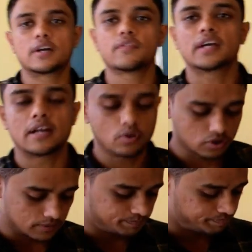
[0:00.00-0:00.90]
we can
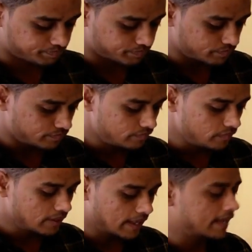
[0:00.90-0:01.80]
use,
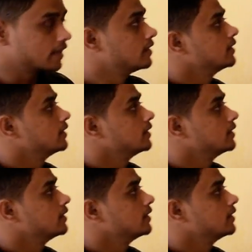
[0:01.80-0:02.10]
right?